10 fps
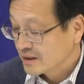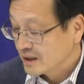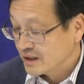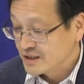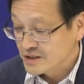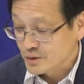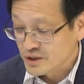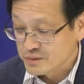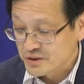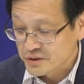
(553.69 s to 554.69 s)
this
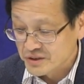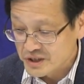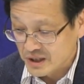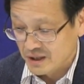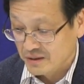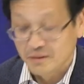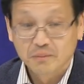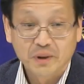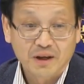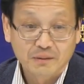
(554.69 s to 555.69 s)
transmission chain
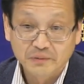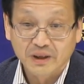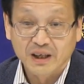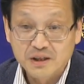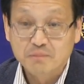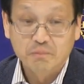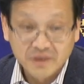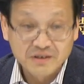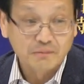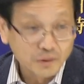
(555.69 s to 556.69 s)
become
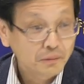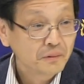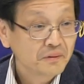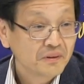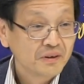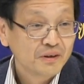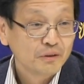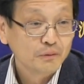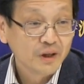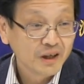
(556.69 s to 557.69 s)
invisible.
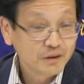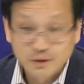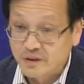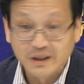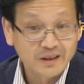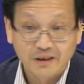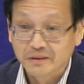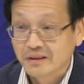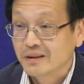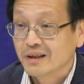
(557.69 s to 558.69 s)
We cannot
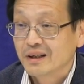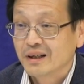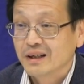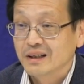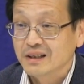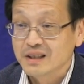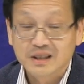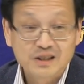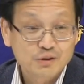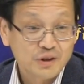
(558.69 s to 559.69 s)
detect the
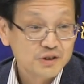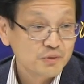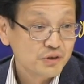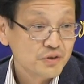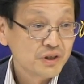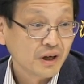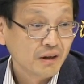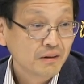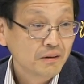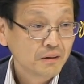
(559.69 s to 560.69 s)
disease transmission chain.